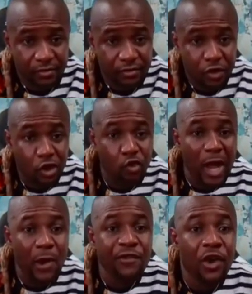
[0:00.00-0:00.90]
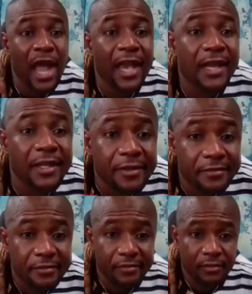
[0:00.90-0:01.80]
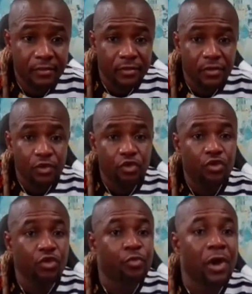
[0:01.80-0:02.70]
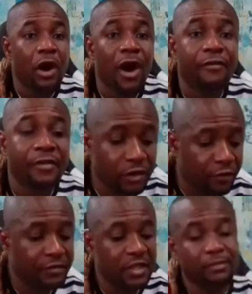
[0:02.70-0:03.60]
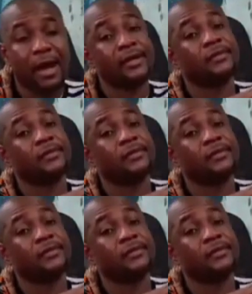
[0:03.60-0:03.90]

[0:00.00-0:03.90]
Because why we okageli? You people are afraid of this man.